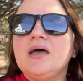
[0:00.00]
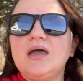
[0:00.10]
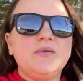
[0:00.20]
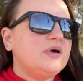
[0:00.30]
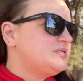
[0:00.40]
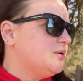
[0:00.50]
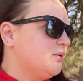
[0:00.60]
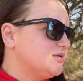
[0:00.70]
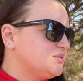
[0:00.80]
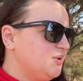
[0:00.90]
anyways,
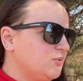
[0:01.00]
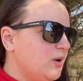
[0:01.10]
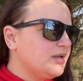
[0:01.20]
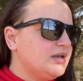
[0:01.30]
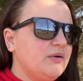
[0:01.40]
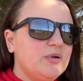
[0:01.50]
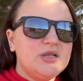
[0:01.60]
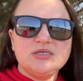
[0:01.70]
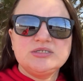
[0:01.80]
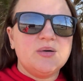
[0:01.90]
we're just up here walking. I
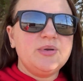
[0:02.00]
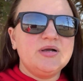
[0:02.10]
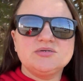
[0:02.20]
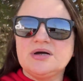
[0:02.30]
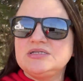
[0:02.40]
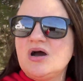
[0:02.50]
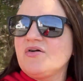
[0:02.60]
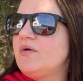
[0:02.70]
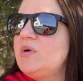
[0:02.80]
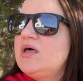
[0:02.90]
wanted to stop here so I could
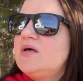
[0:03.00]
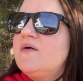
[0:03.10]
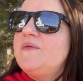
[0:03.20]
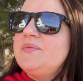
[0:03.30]
talk for a minute.